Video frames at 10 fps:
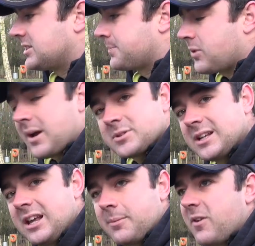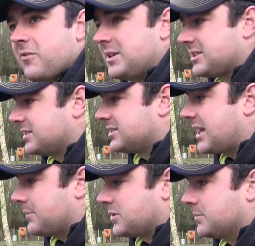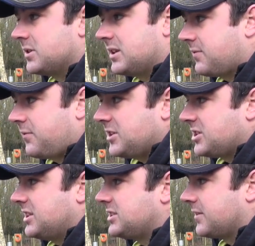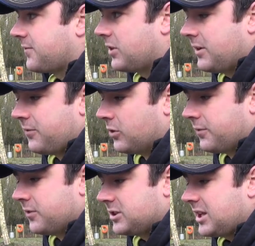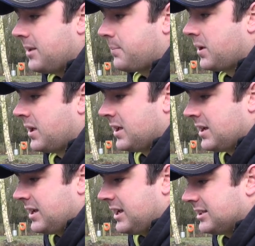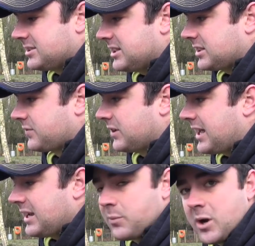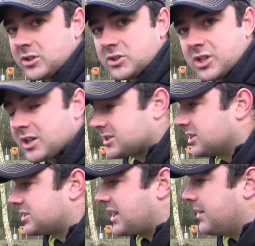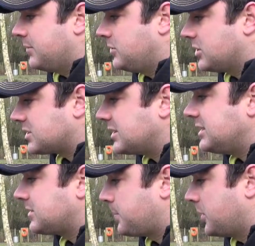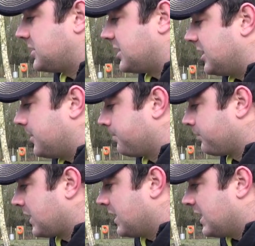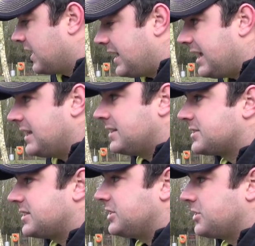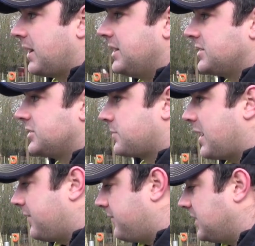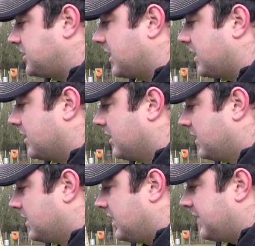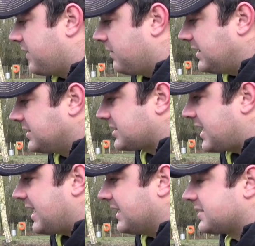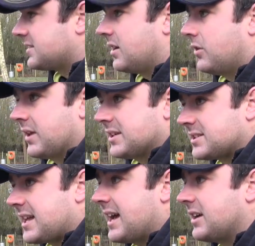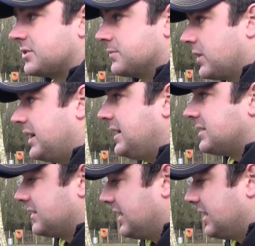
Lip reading: perhaps a little bit of a misconception, but fishing this at 3 or 4 foot deep in a 6 foot lake works just the same. You just need to put it in situations where fish are. If they're in snags, or there's snags and reeds and